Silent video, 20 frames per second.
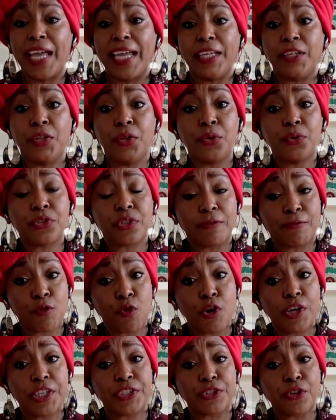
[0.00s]
use, of
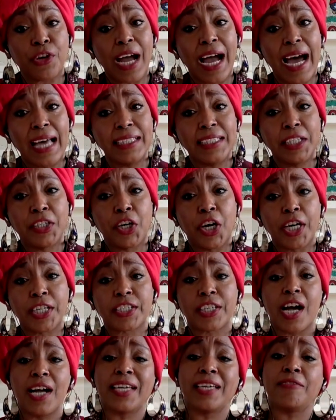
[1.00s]
course, their oligarchs.
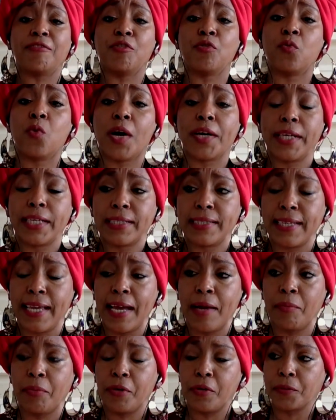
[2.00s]
I'll give you one
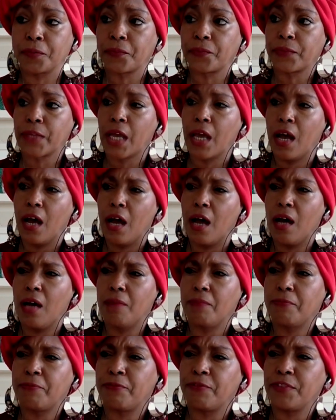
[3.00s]
example.
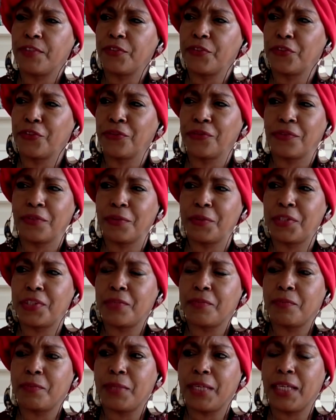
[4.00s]
There was a
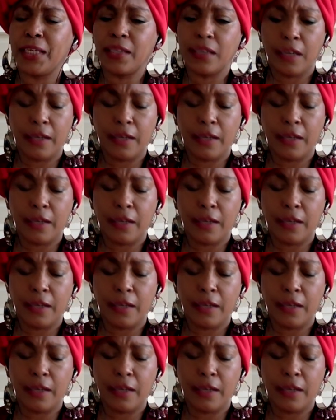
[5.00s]
big